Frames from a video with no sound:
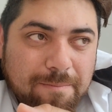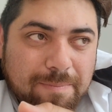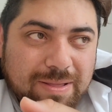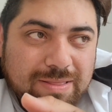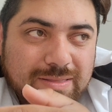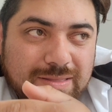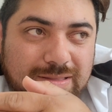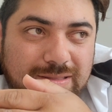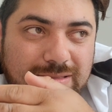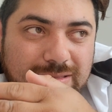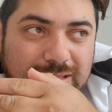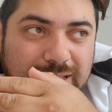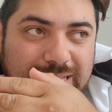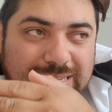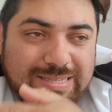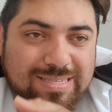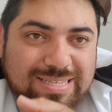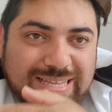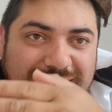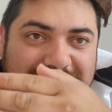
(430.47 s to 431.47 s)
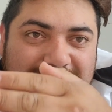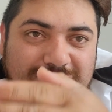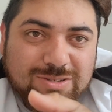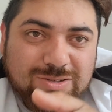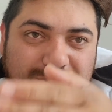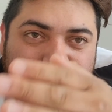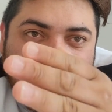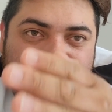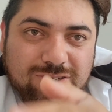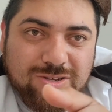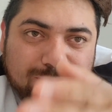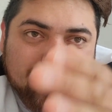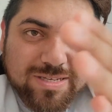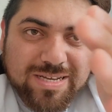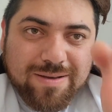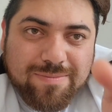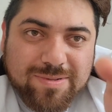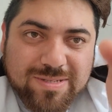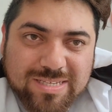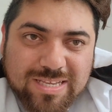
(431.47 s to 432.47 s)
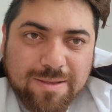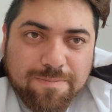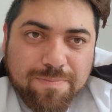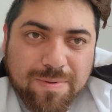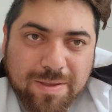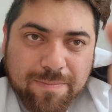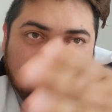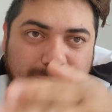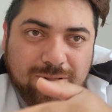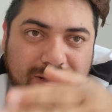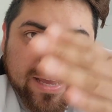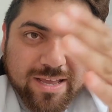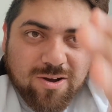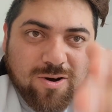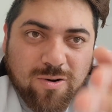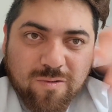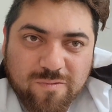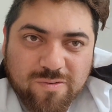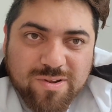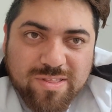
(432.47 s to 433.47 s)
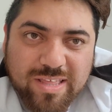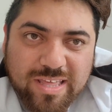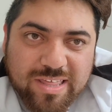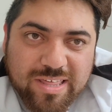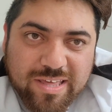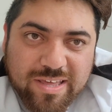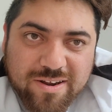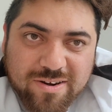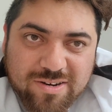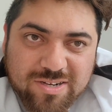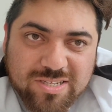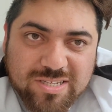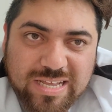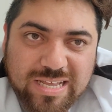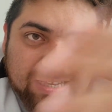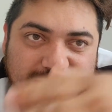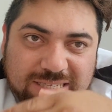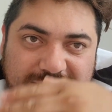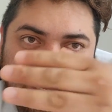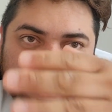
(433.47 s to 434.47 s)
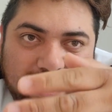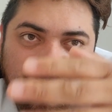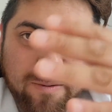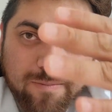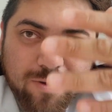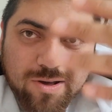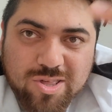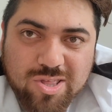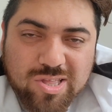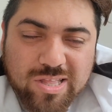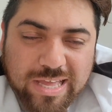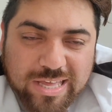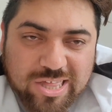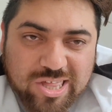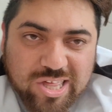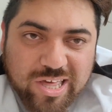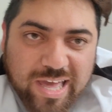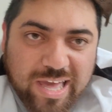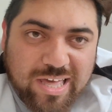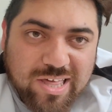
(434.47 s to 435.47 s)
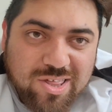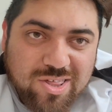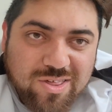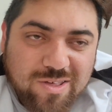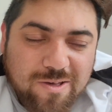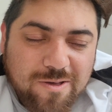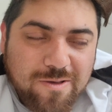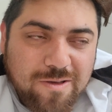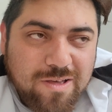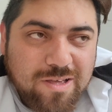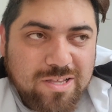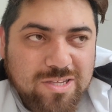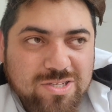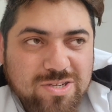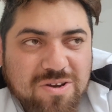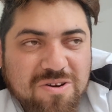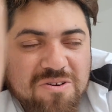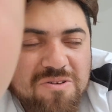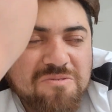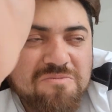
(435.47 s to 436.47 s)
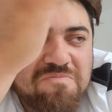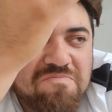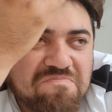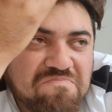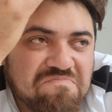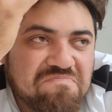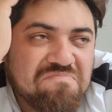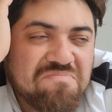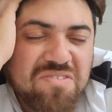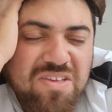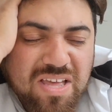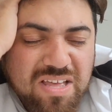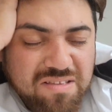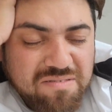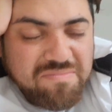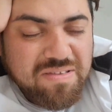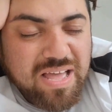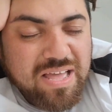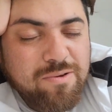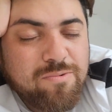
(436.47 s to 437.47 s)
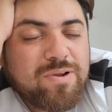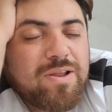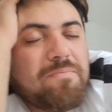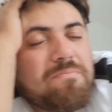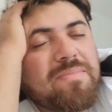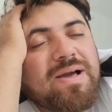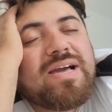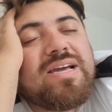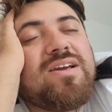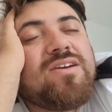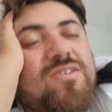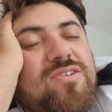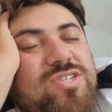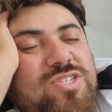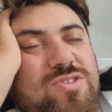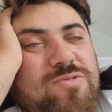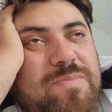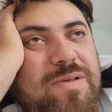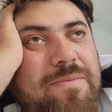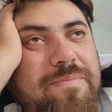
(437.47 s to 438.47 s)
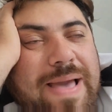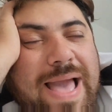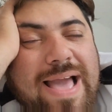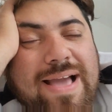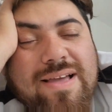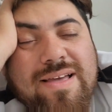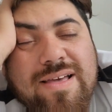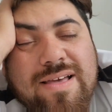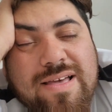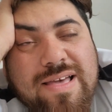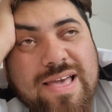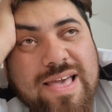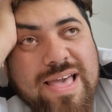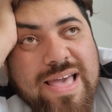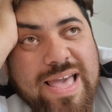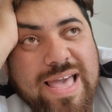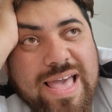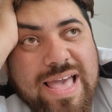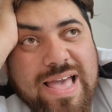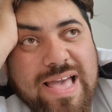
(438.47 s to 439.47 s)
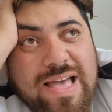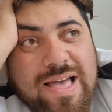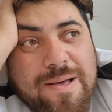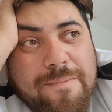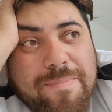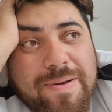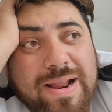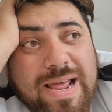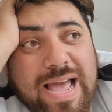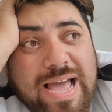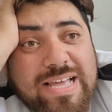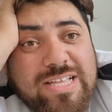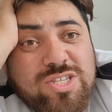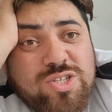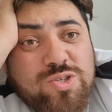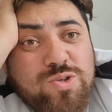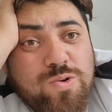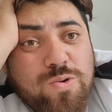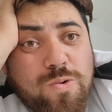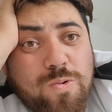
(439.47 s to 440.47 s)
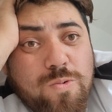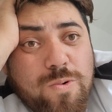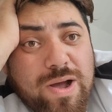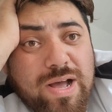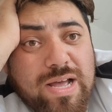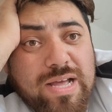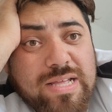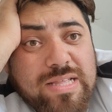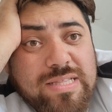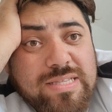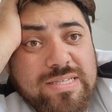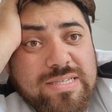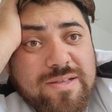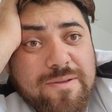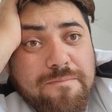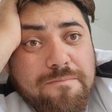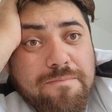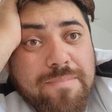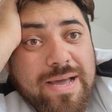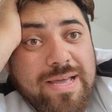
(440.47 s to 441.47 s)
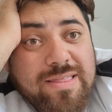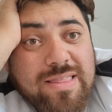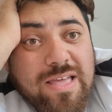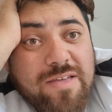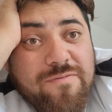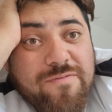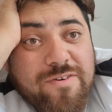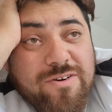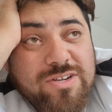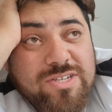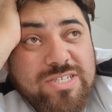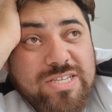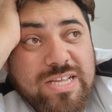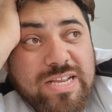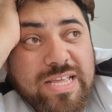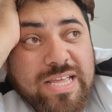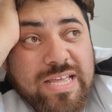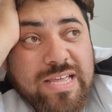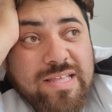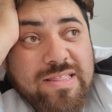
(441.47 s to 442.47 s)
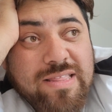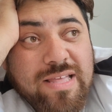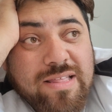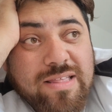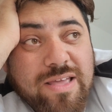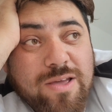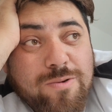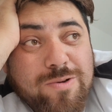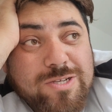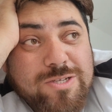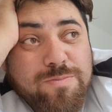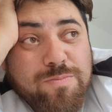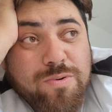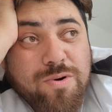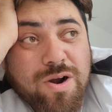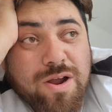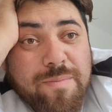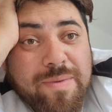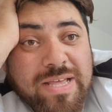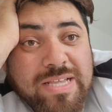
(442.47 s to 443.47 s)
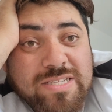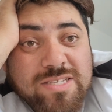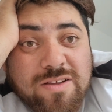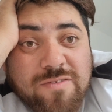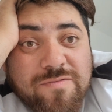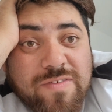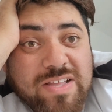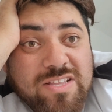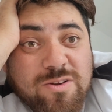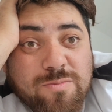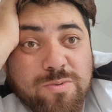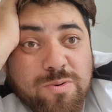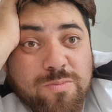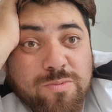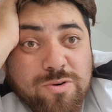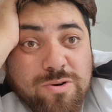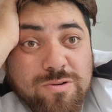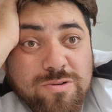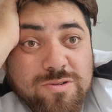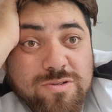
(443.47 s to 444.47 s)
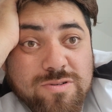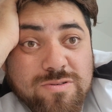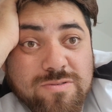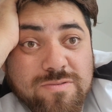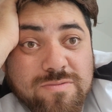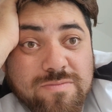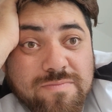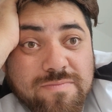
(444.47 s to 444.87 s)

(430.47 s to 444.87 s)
but it's nice to sometimes see people like over the years and see how much they change. So yeah, I wouldn't mind her to be back. Uh, but I do want my diversity that it was promised on Vanderpump Rules.